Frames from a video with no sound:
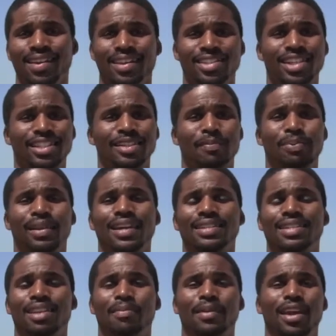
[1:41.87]
It's just a
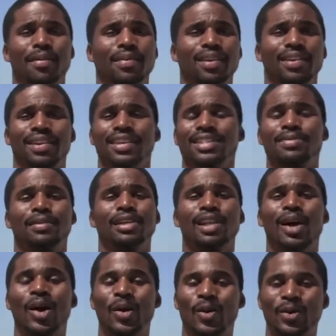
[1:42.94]
blessing to be able to get some
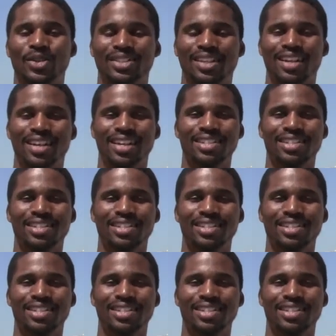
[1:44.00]
clothes.